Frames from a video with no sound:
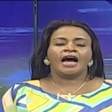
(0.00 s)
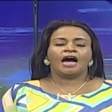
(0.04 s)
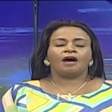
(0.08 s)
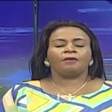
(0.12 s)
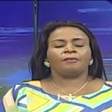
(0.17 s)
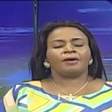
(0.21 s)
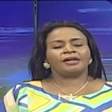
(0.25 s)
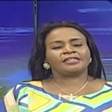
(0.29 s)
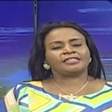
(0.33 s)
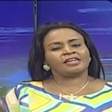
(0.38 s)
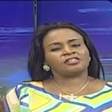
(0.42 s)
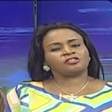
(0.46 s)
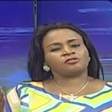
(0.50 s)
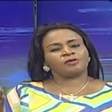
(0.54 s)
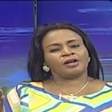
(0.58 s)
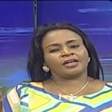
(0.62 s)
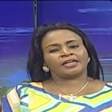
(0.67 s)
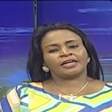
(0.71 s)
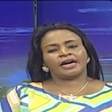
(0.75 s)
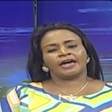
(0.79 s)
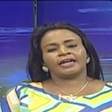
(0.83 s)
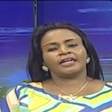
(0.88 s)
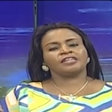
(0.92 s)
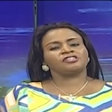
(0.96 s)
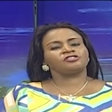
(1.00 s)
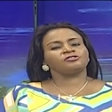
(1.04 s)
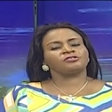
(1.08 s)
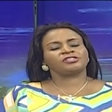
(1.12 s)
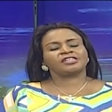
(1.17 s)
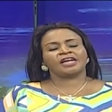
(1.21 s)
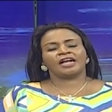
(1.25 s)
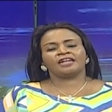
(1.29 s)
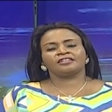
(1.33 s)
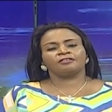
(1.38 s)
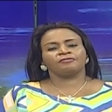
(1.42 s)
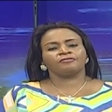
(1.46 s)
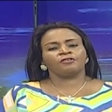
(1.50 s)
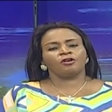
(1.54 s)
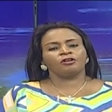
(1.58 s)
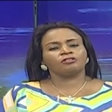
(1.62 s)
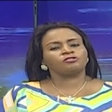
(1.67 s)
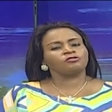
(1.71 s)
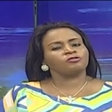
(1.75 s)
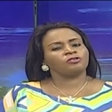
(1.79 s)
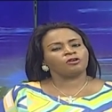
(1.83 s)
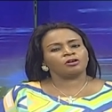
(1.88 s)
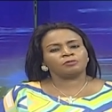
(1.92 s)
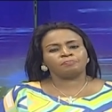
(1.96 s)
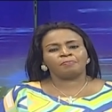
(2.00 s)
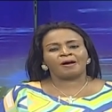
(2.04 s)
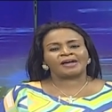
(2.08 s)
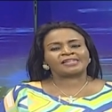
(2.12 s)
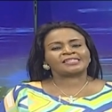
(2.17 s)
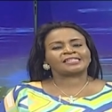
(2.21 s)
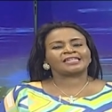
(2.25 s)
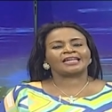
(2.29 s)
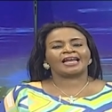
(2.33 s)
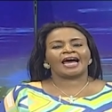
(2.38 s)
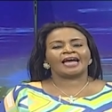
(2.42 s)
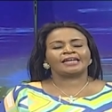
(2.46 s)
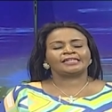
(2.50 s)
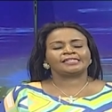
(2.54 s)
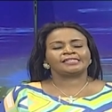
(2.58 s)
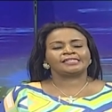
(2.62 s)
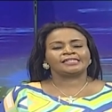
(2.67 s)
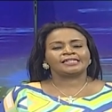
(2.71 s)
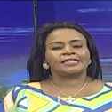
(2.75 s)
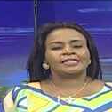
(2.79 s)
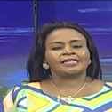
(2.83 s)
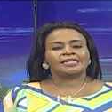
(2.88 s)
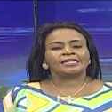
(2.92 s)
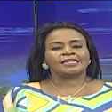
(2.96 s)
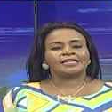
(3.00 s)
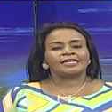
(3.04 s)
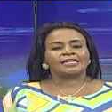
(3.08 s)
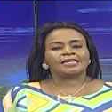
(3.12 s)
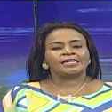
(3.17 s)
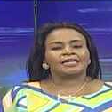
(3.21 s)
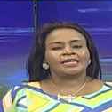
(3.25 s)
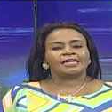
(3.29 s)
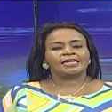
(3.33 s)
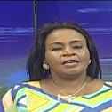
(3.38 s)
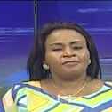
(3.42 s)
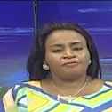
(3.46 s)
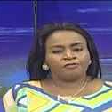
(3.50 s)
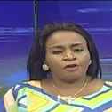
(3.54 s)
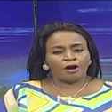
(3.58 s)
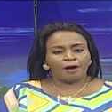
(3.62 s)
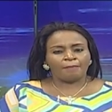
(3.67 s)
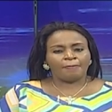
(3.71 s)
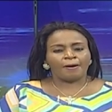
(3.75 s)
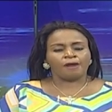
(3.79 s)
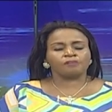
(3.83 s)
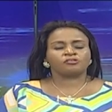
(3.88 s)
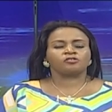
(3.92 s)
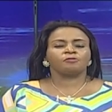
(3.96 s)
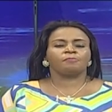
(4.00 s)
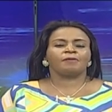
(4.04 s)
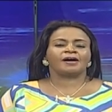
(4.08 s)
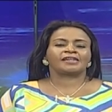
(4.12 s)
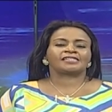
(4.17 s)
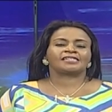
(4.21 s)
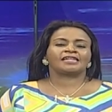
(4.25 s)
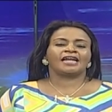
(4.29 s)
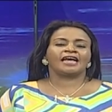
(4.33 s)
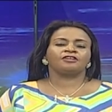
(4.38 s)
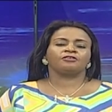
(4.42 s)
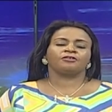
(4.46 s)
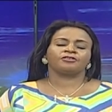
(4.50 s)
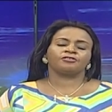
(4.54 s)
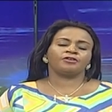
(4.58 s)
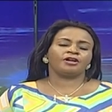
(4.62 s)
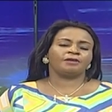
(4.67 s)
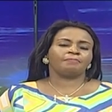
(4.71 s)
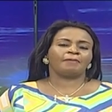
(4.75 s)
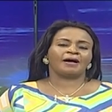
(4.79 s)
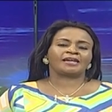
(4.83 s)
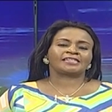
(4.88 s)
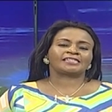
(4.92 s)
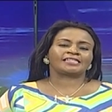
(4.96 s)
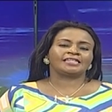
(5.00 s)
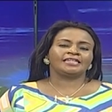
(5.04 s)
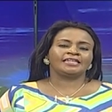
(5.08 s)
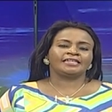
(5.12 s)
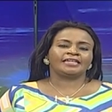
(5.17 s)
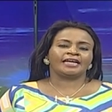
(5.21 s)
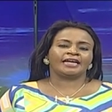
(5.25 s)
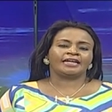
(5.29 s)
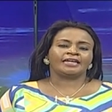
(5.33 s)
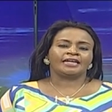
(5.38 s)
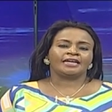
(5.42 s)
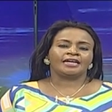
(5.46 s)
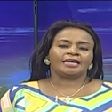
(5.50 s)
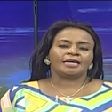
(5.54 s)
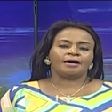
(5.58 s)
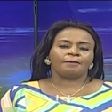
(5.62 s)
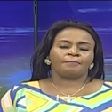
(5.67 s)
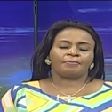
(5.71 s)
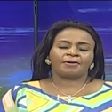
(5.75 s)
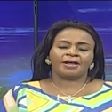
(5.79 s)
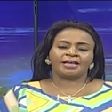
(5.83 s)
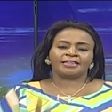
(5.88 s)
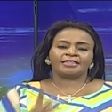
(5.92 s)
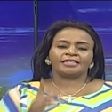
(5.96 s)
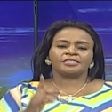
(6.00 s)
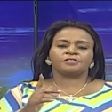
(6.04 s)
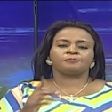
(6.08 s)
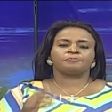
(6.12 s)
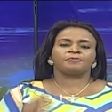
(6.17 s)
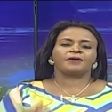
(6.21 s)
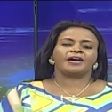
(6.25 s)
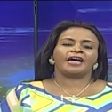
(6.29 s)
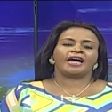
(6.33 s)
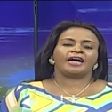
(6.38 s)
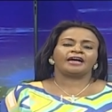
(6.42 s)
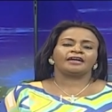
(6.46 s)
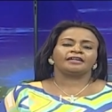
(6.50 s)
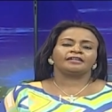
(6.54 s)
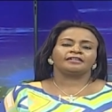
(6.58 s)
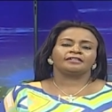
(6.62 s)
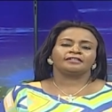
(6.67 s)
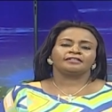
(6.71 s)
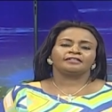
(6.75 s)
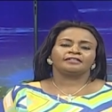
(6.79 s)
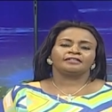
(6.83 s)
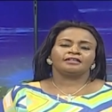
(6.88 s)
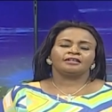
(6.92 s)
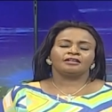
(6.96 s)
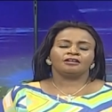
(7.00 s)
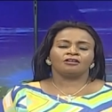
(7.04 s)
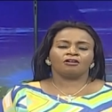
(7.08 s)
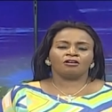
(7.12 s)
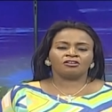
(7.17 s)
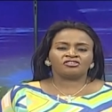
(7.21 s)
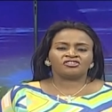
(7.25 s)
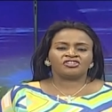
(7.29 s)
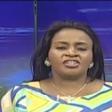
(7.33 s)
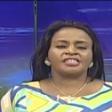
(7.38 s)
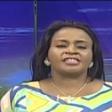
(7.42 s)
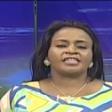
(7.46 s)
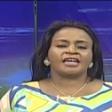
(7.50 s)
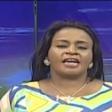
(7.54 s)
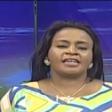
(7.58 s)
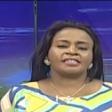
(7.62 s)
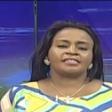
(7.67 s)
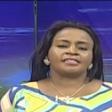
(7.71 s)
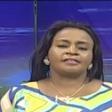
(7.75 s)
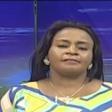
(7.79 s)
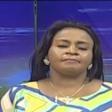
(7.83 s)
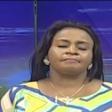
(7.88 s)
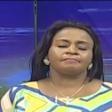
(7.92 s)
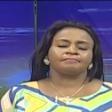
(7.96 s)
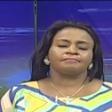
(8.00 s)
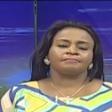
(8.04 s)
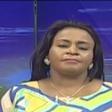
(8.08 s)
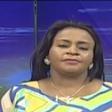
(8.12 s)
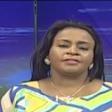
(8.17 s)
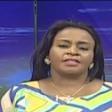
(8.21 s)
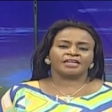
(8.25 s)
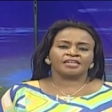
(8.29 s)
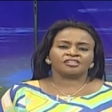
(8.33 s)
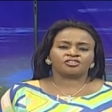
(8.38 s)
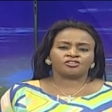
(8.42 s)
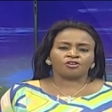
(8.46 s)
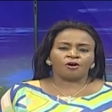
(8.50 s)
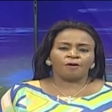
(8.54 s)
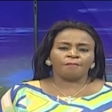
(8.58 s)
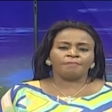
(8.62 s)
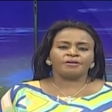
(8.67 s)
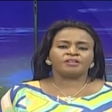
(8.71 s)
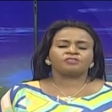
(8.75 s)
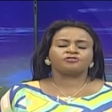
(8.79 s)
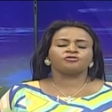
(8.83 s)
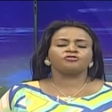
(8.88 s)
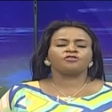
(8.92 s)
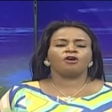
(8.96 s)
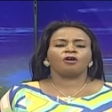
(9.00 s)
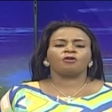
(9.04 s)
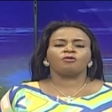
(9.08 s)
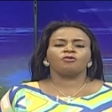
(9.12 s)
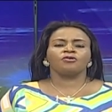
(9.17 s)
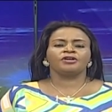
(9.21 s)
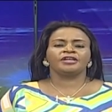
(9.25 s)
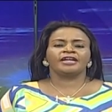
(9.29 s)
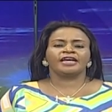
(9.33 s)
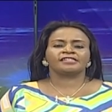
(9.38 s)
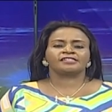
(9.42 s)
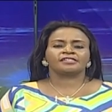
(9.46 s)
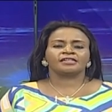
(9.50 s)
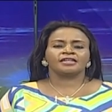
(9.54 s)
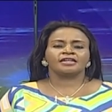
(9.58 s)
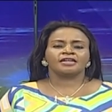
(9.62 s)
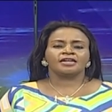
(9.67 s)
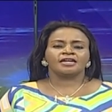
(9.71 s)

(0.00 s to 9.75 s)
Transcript: I want just to encourage you, child of God, do not backslide. If you are about to backslide or you had backslidden, pray this prayer Lord Jesus, restore me to your goodness,